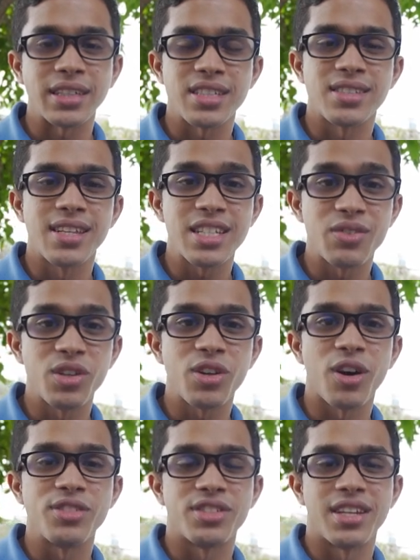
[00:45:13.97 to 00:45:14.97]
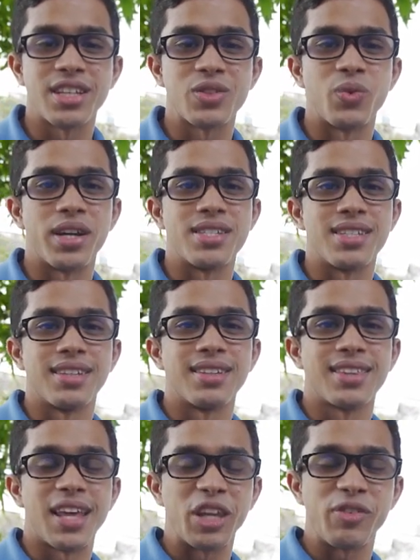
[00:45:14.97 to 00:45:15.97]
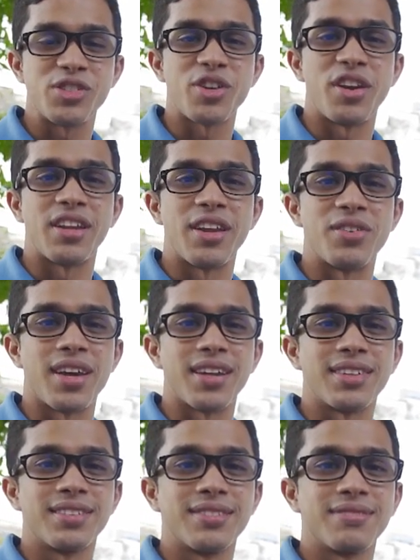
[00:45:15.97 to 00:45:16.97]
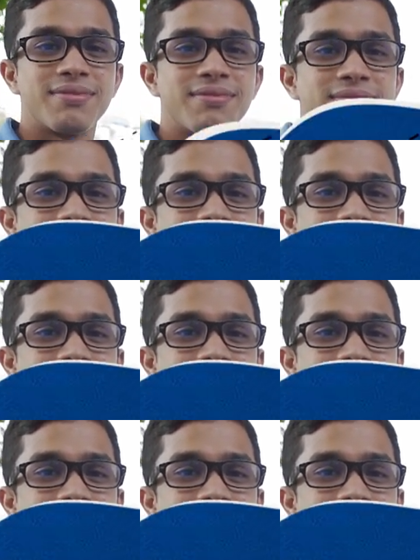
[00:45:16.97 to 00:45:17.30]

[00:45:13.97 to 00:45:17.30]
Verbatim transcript: Catch us next week on Gen XYZ. Thank you for joining in tonight.